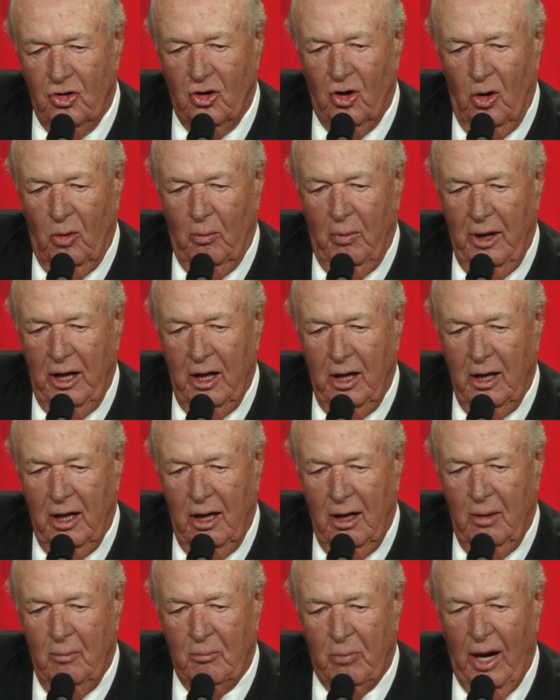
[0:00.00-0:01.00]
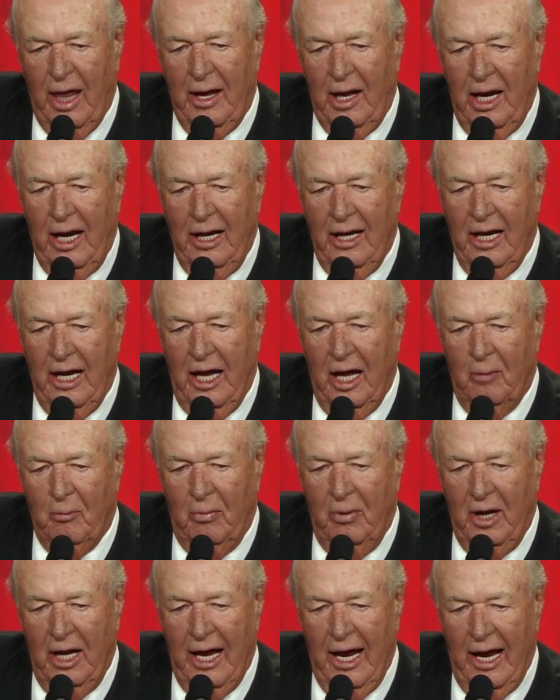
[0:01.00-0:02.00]
going to be playing in the
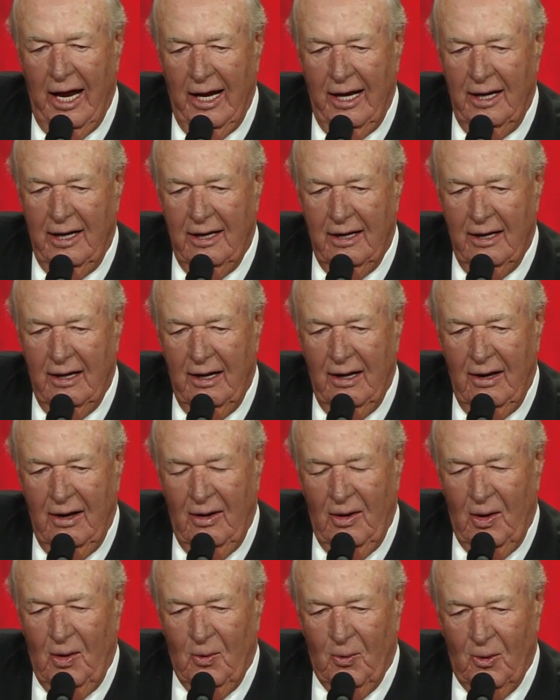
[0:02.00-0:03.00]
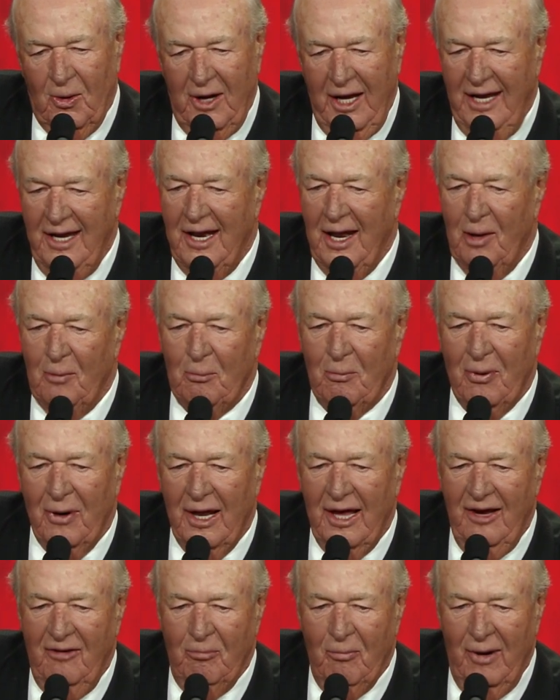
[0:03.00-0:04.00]
NBA. Well, he didn't
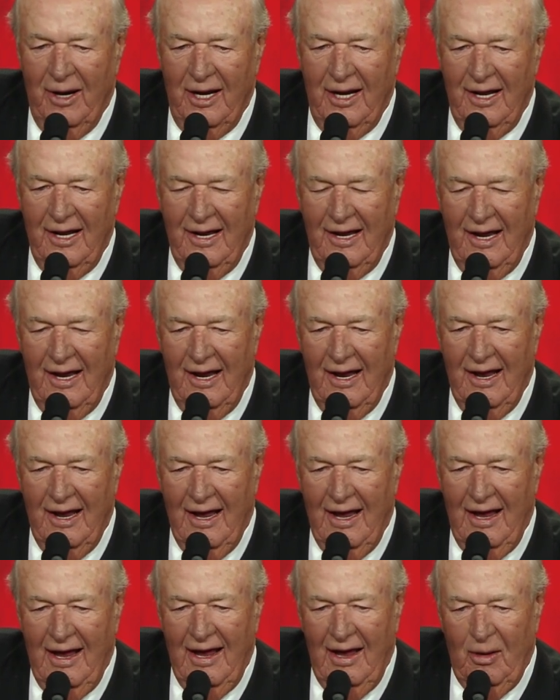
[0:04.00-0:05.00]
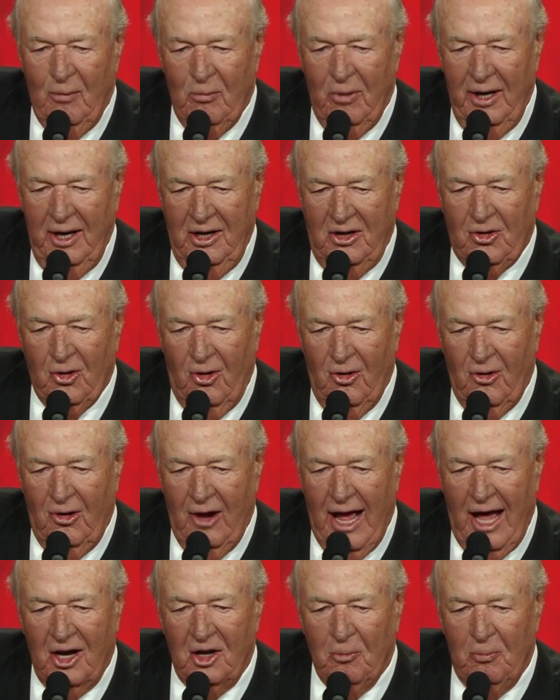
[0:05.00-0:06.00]
believe me, but he turned
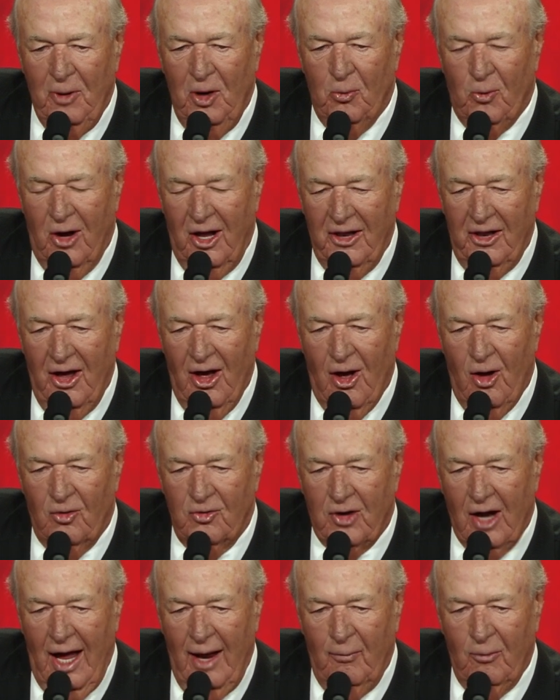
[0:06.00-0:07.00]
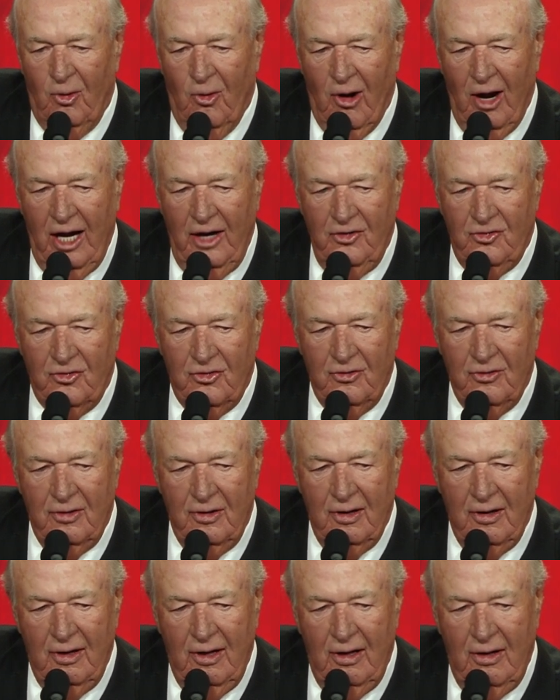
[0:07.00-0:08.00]
out to be one of the all-time greats
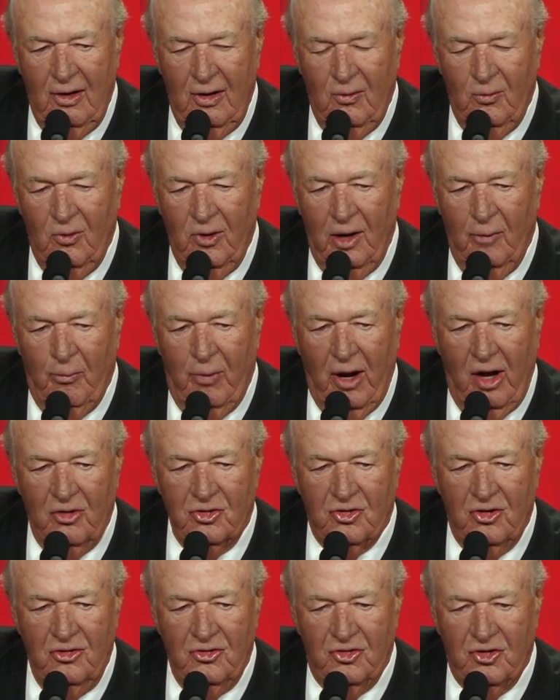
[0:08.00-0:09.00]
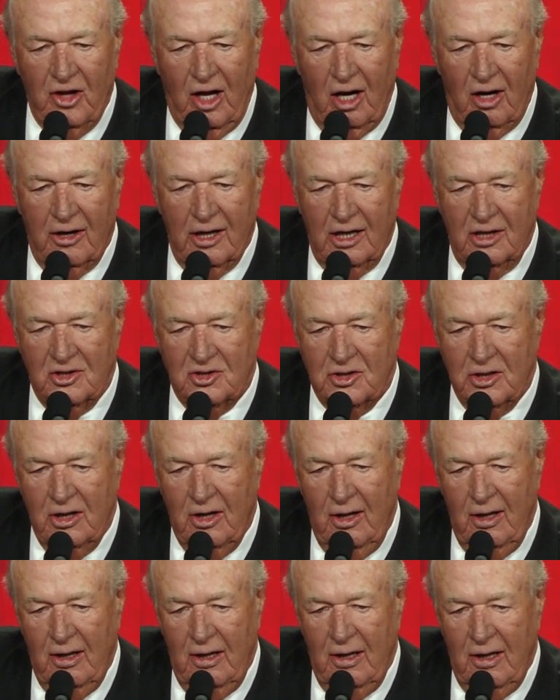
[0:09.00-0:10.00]
with the Boston Celtics.
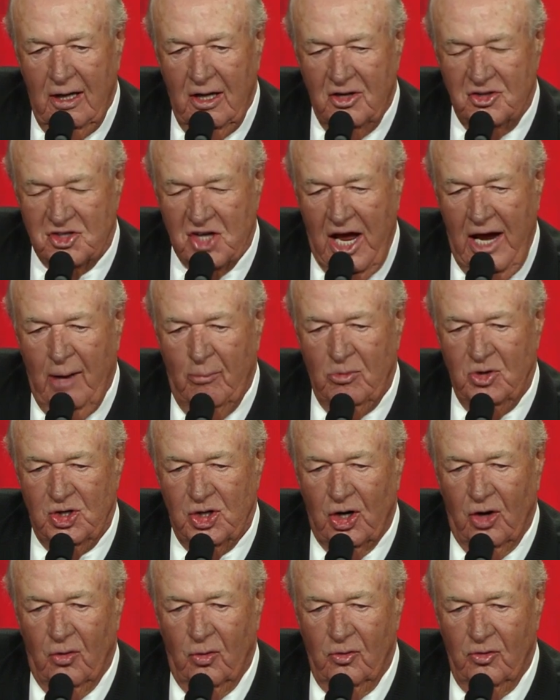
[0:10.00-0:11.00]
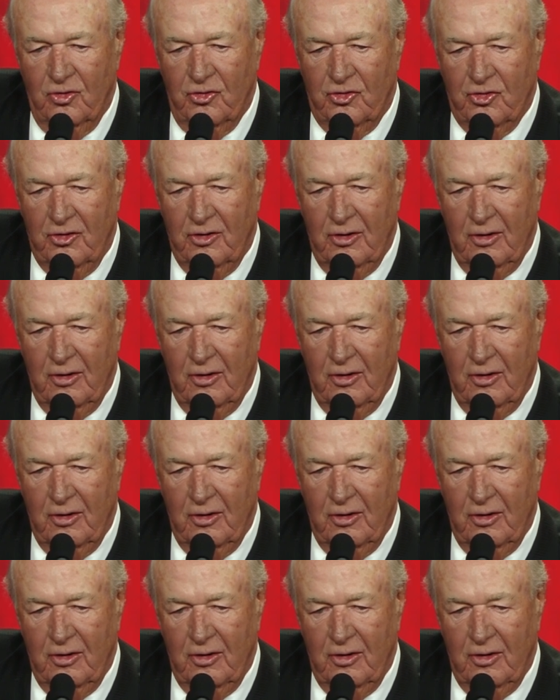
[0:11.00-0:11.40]
Sam Jones.